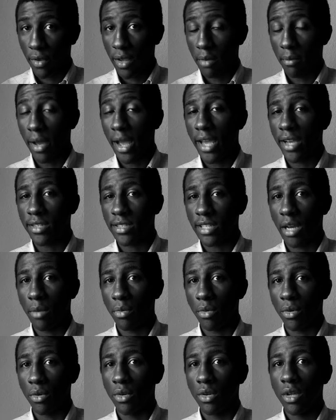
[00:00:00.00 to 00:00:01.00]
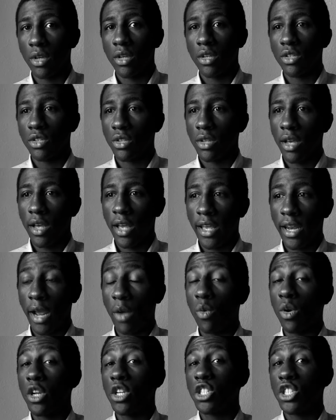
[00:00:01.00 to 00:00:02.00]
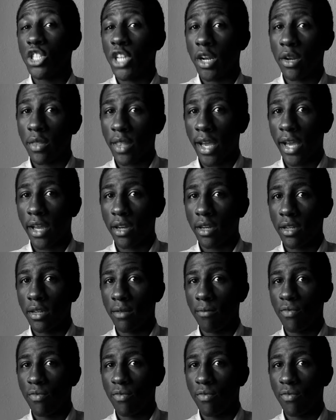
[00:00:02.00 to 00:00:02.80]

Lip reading: in my example, and I want to share that.